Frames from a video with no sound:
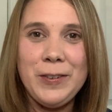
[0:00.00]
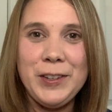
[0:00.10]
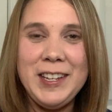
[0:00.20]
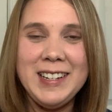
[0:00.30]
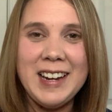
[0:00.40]

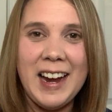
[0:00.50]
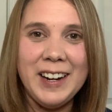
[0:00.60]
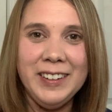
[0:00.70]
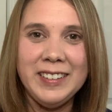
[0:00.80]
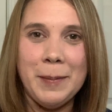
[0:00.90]
for the
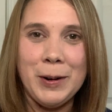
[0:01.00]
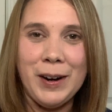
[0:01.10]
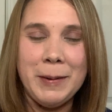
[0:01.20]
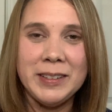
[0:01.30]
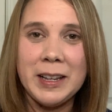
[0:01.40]
entire
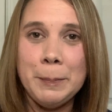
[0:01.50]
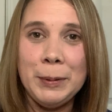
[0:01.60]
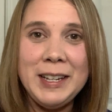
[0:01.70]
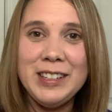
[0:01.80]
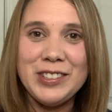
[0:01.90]
summer. I was a
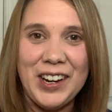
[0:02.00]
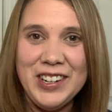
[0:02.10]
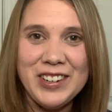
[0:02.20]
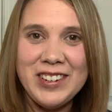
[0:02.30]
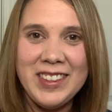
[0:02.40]
complete
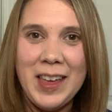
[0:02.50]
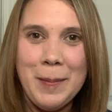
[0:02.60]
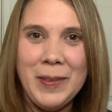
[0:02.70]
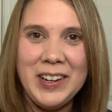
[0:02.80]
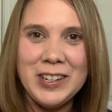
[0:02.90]
stranger to
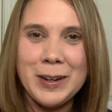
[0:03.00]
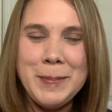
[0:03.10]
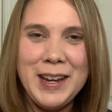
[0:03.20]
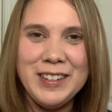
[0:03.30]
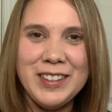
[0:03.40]
them, and they
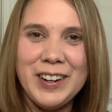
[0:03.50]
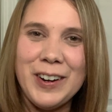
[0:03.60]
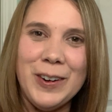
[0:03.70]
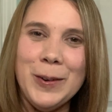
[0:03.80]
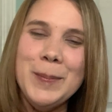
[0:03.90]
took me into
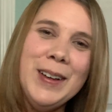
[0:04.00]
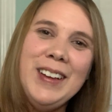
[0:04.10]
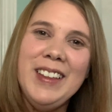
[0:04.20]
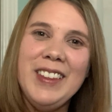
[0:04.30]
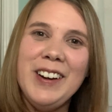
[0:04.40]
their home.
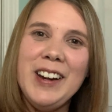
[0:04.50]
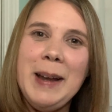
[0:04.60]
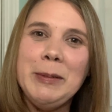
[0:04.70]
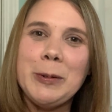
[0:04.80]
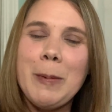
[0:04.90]
Their
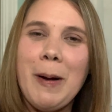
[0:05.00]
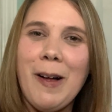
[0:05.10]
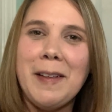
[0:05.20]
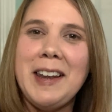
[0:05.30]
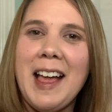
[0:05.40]
names were
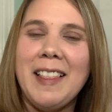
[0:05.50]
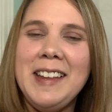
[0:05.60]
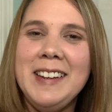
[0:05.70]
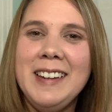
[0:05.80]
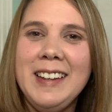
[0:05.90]
Paul and
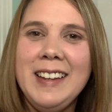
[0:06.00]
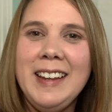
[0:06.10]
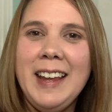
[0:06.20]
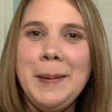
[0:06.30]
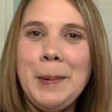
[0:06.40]
Helen,
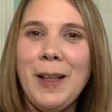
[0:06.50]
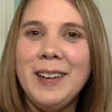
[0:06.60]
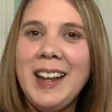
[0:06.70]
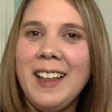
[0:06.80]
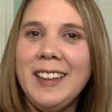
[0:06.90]
and Paul
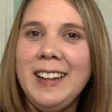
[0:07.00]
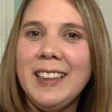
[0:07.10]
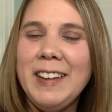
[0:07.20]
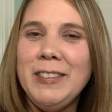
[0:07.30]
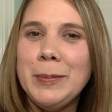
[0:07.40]
and Helen
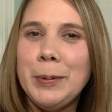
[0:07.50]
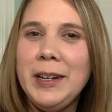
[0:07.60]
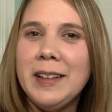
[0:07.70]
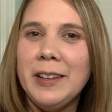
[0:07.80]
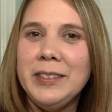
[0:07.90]
lived
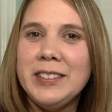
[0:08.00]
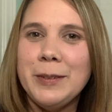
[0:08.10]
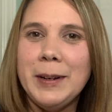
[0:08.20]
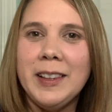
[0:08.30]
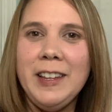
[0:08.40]
pretty close
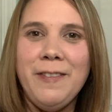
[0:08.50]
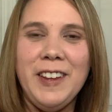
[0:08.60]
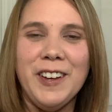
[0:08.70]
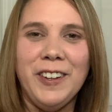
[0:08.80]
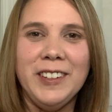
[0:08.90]
to Wrigley
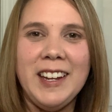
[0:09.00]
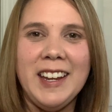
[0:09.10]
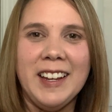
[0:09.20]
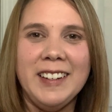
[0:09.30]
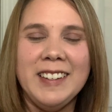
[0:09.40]
Field,
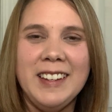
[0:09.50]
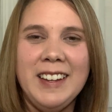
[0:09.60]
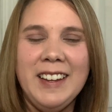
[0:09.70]
and